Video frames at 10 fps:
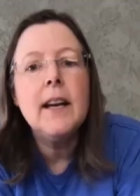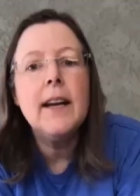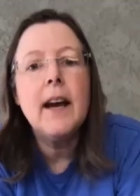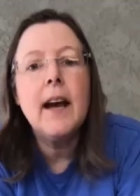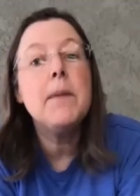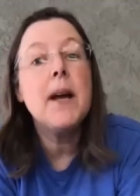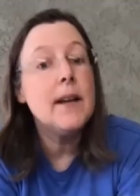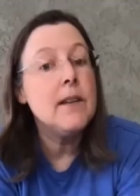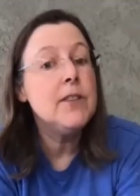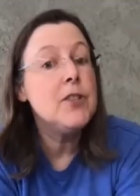I'm not
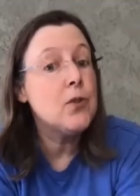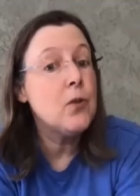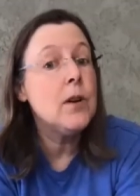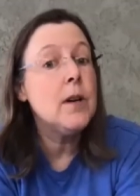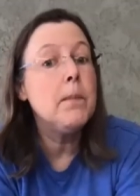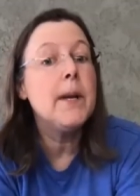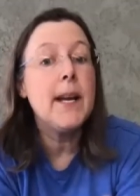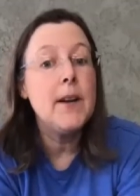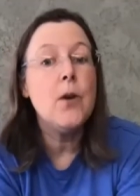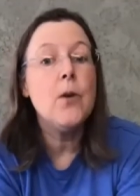even sure, but I
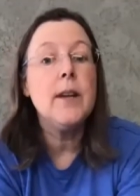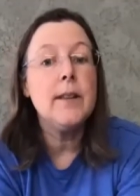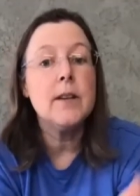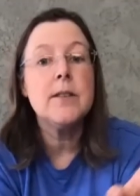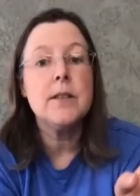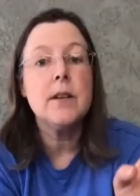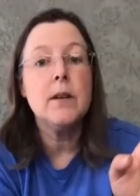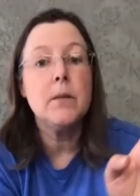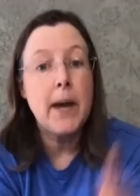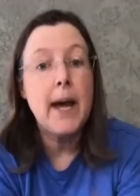know that there's
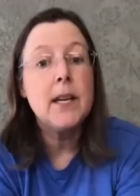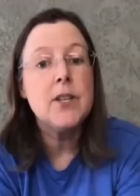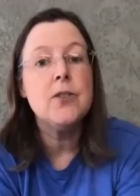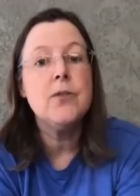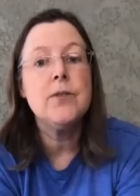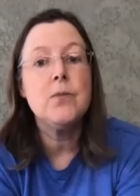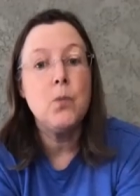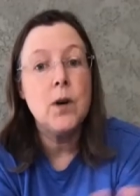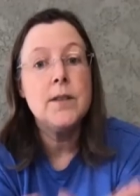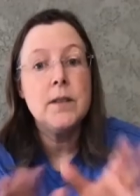back issues,
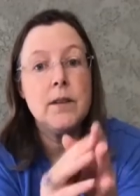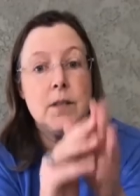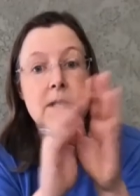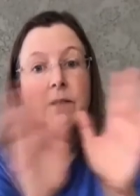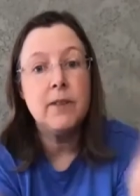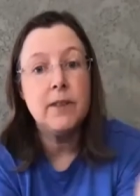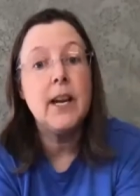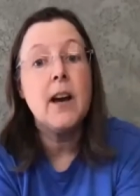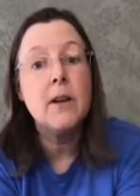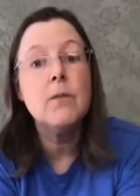one
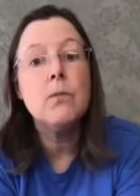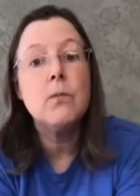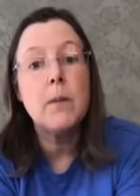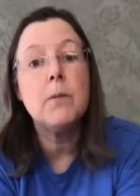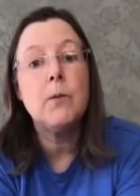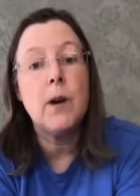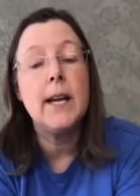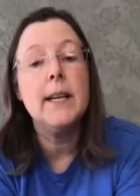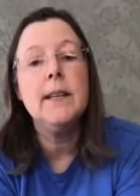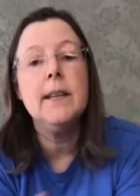specifically on Robert
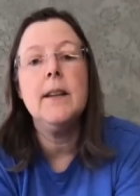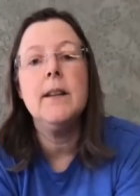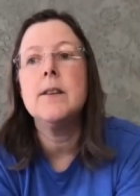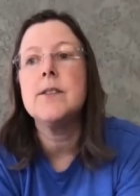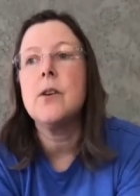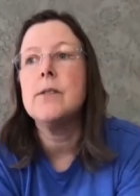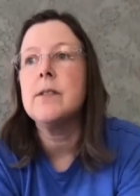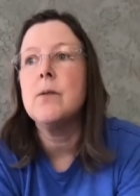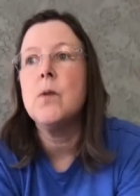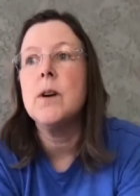Ryan, and there's
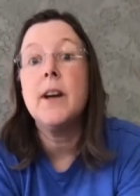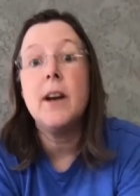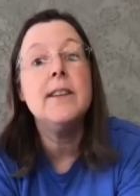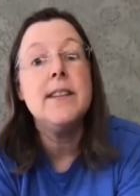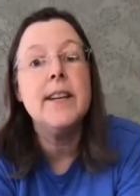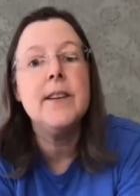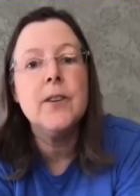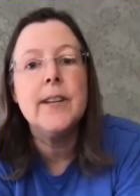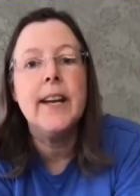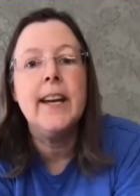also one on Dan
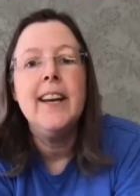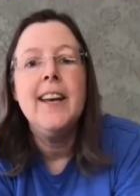Duryea.